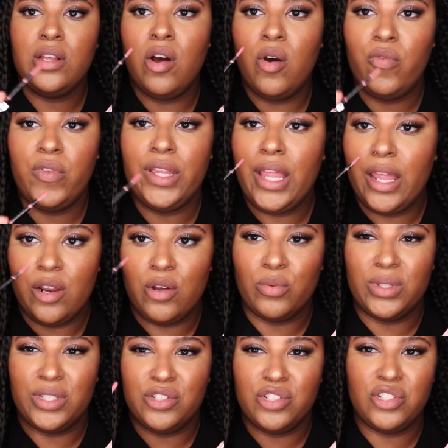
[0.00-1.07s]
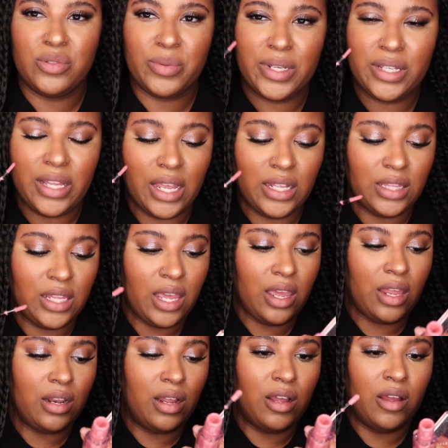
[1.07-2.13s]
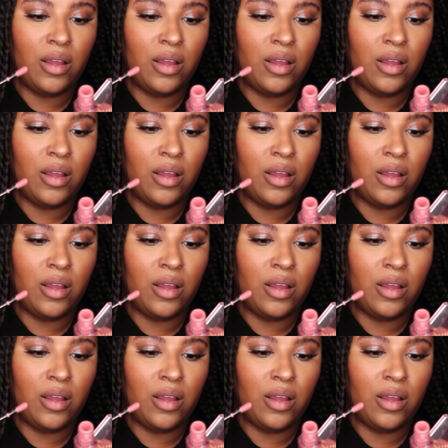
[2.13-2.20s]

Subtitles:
hopefully they don't really streak like that.